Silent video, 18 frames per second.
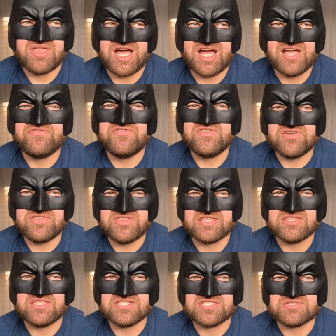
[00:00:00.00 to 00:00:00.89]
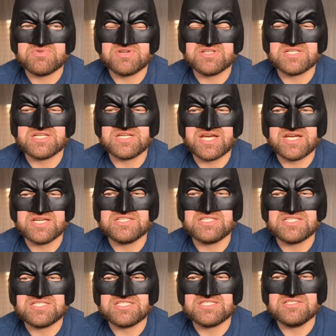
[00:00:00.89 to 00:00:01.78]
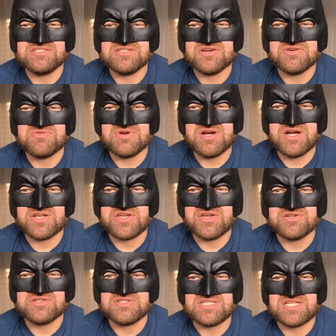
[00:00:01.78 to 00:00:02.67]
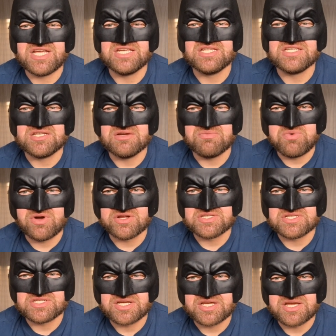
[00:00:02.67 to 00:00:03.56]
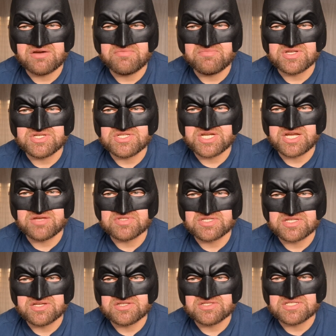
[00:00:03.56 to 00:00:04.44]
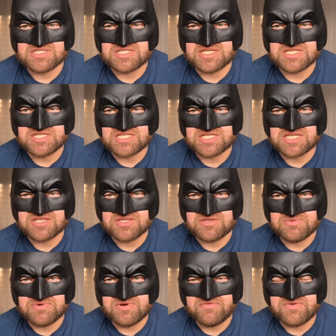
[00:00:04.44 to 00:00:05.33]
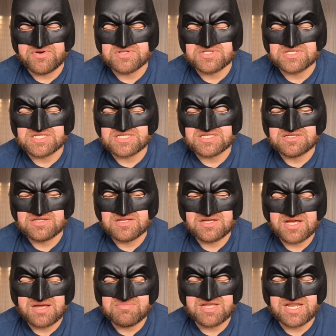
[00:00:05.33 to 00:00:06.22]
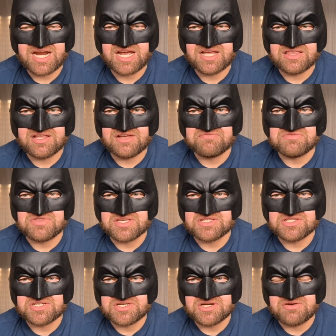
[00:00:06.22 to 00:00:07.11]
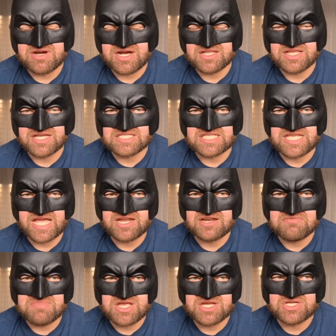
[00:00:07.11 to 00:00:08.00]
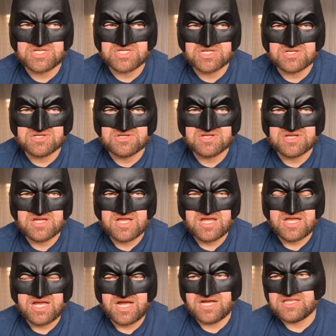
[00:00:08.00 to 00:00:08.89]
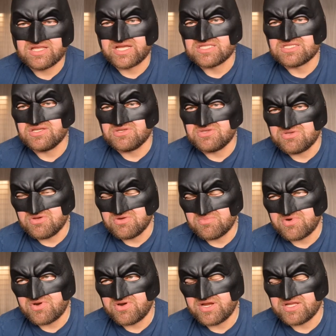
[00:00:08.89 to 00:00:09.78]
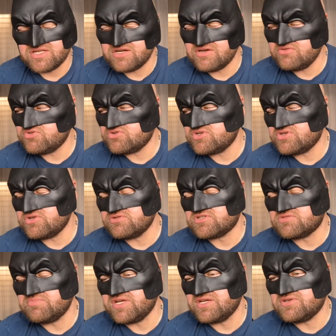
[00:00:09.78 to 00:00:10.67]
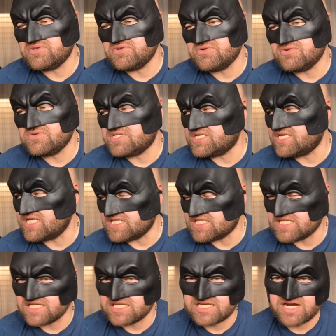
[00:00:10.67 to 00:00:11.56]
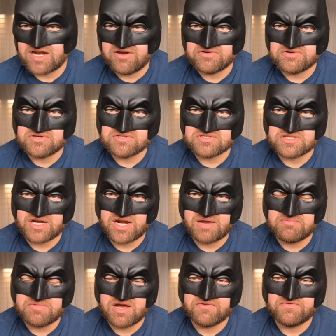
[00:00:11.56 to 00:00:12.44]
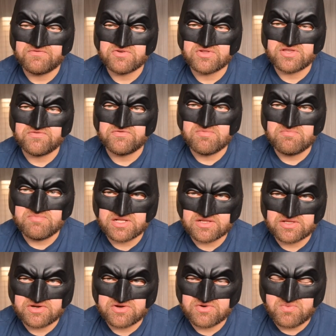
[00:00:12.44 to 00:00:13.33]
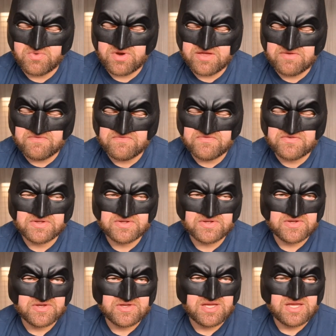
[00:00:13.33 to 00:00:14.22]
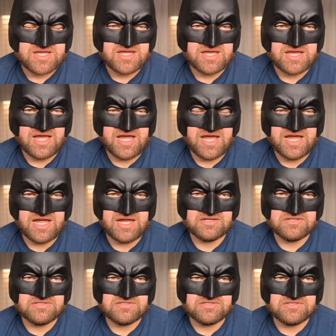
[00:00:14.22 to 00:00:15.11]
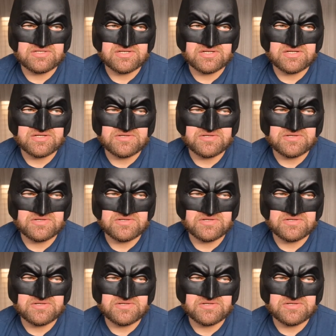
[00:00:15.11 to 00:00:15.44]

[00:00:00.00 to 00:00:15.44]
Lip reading: I feel that this was a nice, a good taste of what's to come in James Gunn's DC universe. I mean, I loved this show. I like the animation, I like the humor. It introduced me to DC characters that I'm not fully familiar with, and